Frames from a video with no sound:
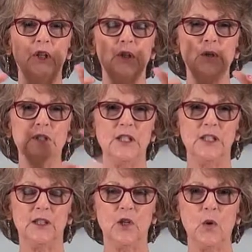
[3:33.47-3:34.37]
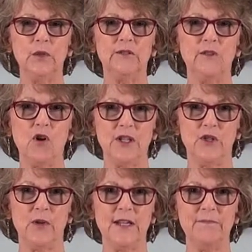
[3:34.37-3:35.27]
You did a load of
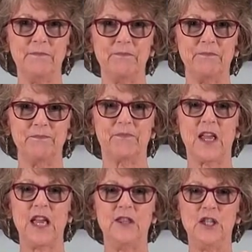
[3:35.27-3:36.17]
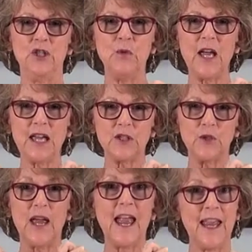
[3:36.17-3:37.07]
laundry and then you had
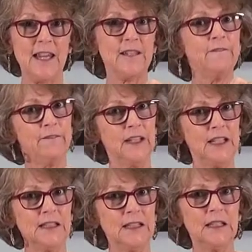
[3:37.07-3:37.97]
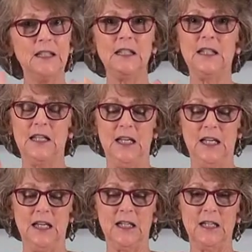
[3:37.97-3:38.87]
to hand feed
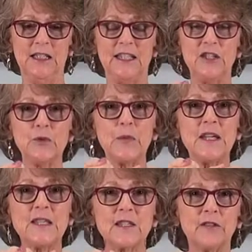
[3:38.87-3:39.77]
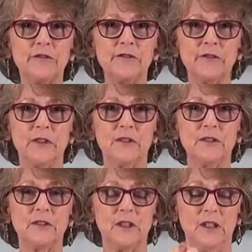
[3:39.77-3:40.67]
each piece of
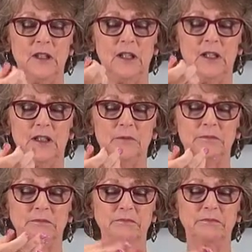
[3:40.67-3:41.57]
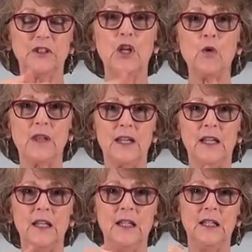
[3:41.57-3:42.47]
um,
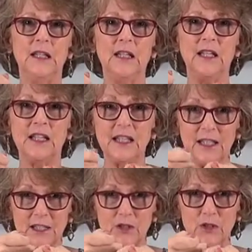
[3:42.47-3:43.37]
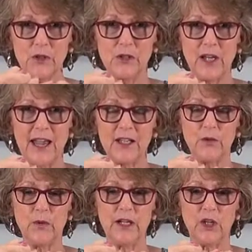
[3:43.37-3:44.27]
clothing into the
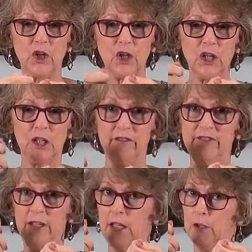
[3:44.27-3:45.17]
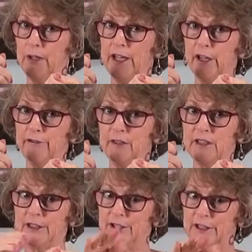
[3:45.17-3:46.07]
hand wringer very
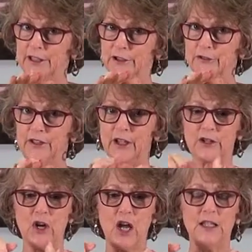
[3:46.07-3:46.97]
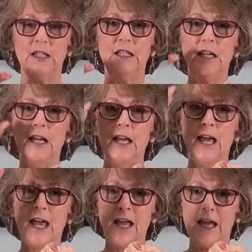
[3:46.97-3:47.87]
carefully so you didn't get your fingers caught.
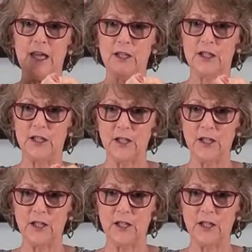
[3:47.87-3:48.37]
And